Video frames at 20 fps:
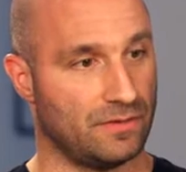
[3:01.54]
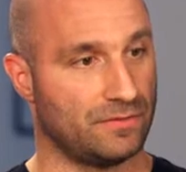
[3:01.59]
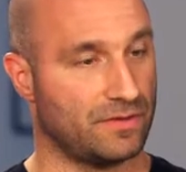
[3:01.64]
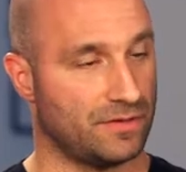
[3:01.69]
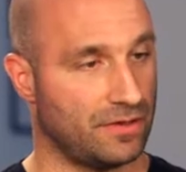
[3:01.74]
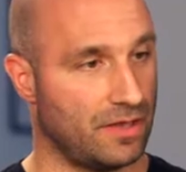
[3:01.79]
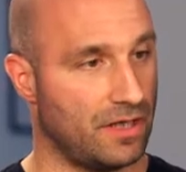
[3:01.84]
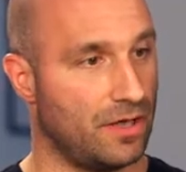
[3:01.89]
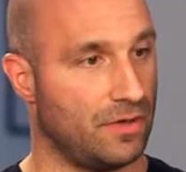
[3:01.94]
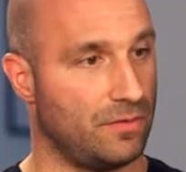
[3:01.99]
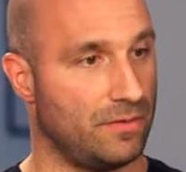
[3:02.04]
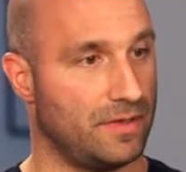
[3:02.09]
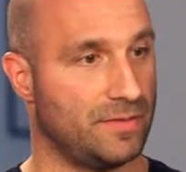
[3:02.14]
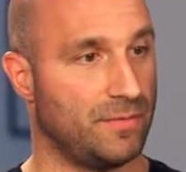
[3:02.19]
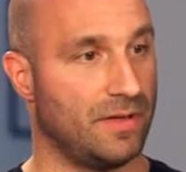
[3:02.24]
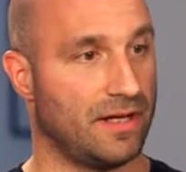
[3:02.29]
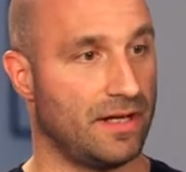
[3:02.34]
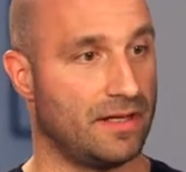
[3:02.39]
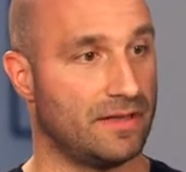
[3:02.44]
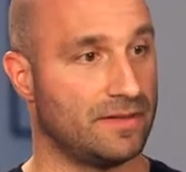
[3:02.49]
of slow, is
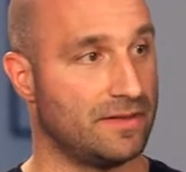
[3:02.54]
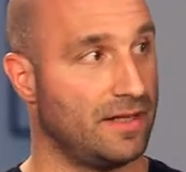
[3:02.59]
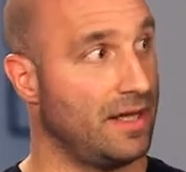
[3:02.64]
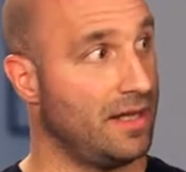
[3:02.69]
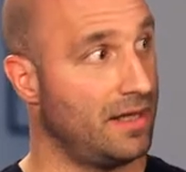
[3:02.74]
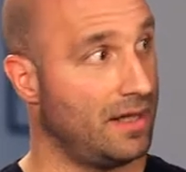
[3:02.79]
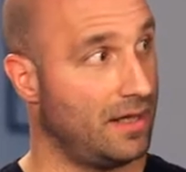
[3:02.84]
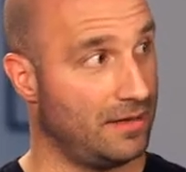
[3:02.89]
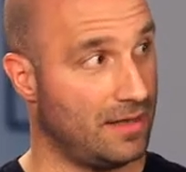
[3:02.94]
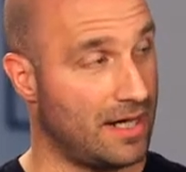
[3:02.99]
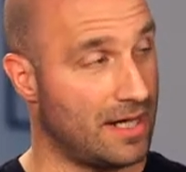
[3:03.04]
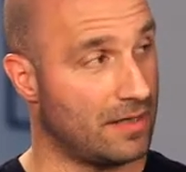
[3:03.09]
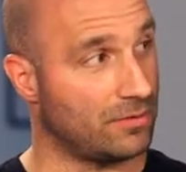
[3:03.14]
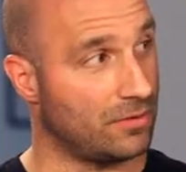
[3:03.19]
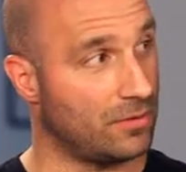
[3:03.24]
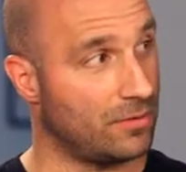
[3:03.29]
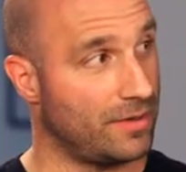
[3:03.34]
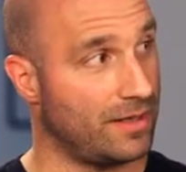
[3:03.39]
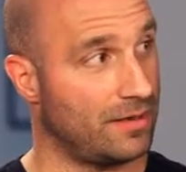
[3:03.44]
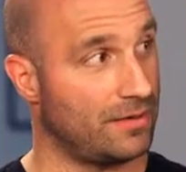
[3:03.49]
because a lot of
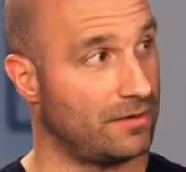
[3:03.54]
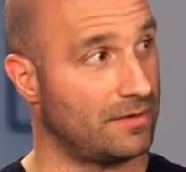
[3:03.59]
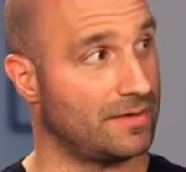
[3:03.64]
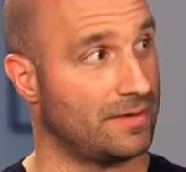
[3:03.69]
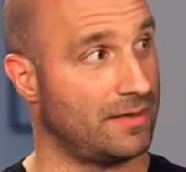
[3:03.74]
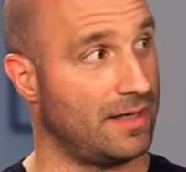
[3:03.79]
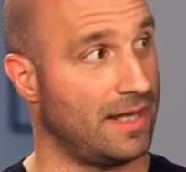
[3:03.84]
lawyers